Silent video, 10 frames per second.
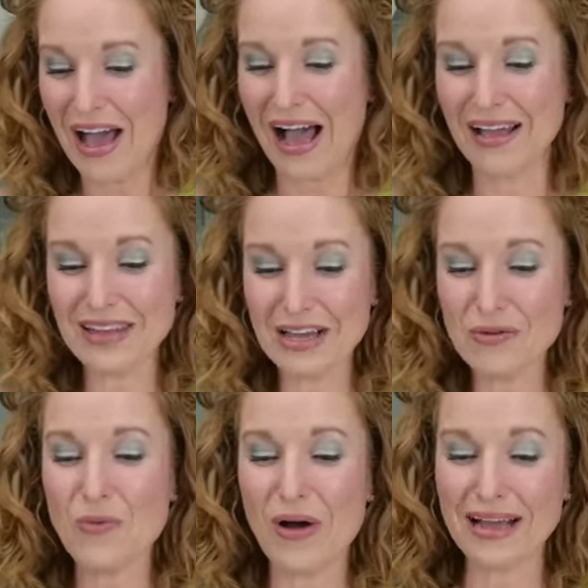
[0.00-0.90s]
I
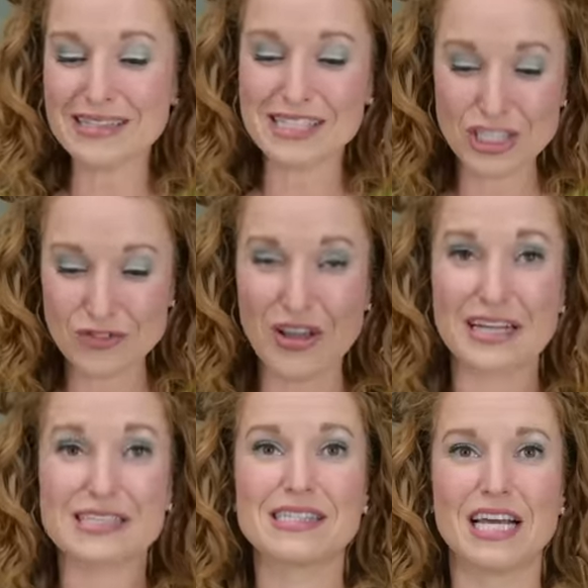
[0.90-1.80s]
like what Stitch
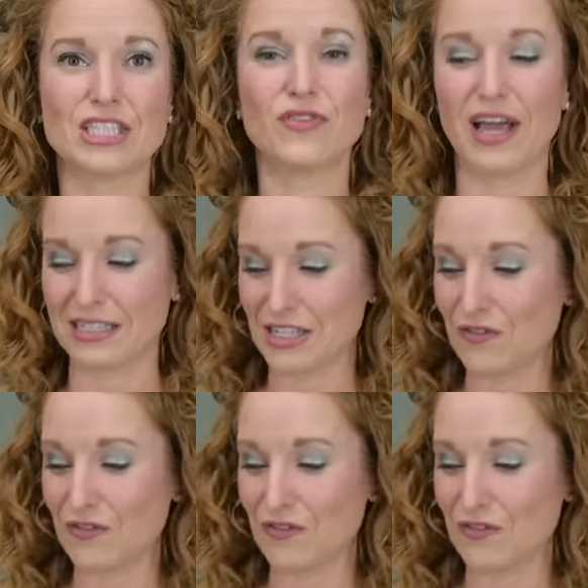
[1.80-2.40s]
Fix, Stitch Fix.